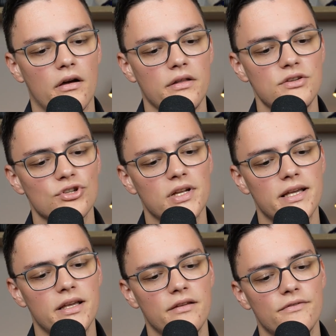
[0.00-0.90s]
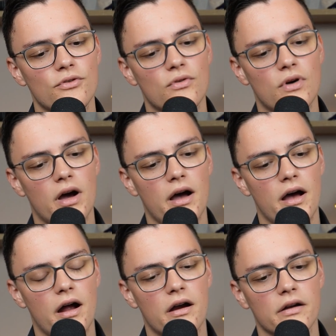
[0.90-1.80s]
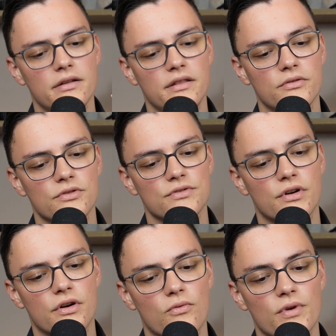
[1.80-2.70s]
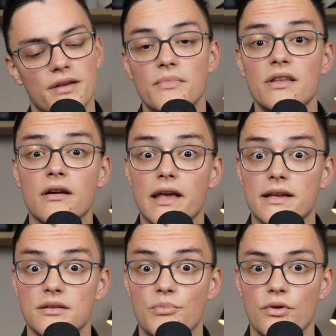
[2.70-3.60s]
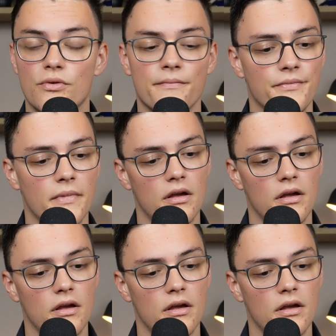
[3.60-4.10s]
Additionally, if you are an Intel user with a Meteor Lake CPU,